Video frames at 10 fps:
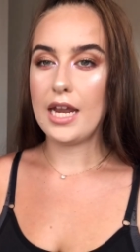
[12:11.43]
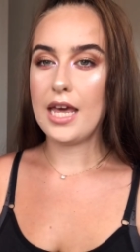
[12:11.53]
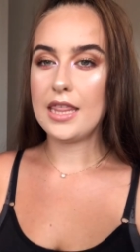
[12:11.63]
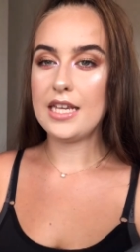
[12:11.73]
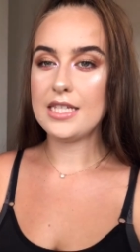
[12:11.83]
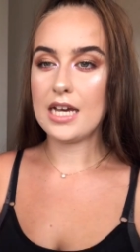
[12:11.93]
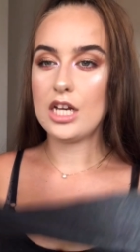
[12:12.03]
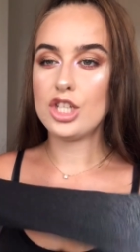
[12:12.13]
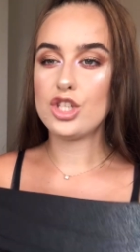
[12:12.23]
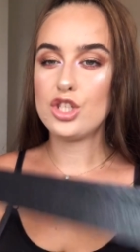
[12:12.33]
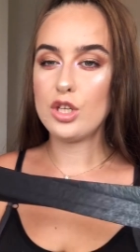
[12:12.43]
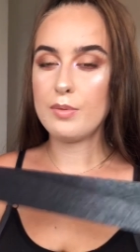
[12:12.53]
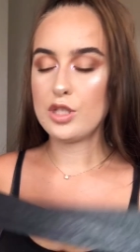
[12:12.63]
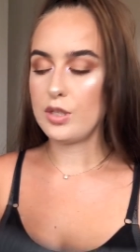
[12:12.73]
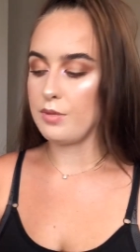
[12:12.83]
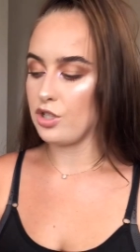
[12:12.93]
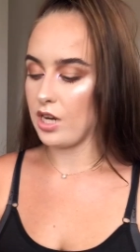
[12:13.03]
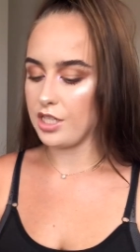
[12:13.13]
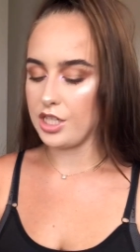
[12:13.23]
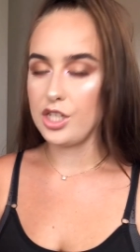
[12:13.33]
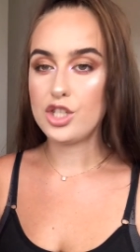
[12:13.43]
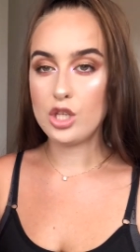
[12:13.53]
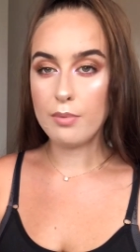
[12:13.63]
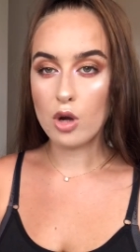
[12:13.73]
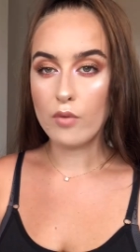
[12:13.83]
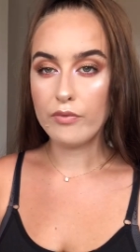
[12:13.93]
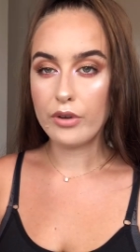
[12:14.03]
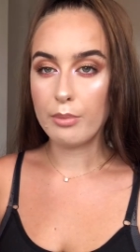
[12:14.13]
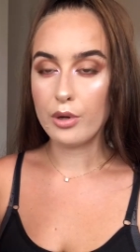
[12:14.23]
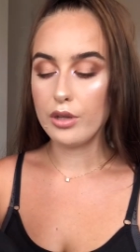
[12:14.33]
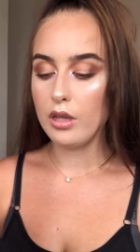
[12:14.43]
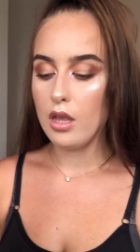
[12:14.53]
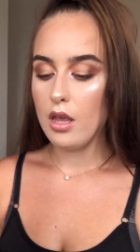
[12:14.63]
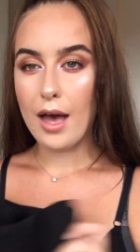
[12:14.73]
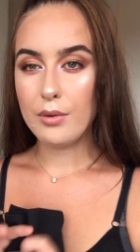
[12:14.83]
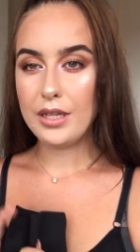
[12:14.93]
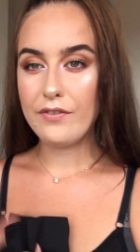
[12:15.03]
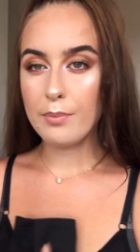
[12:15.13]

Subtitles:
These are super stretchy, super comfortable. I will leave the